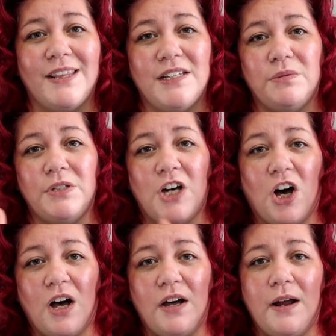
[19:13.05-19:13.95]
This was
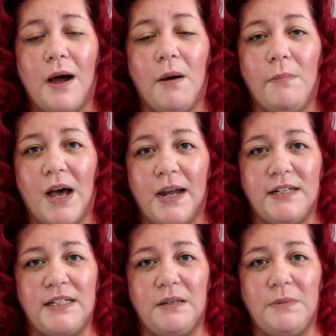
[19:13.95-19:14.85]
on my
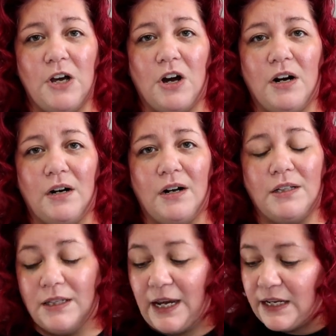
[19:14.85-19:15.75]
TBR
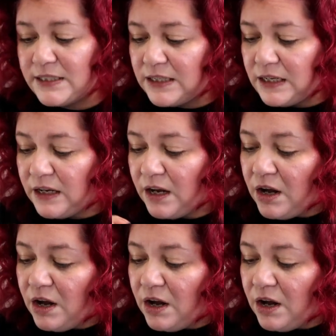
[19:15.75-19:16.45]
Legacy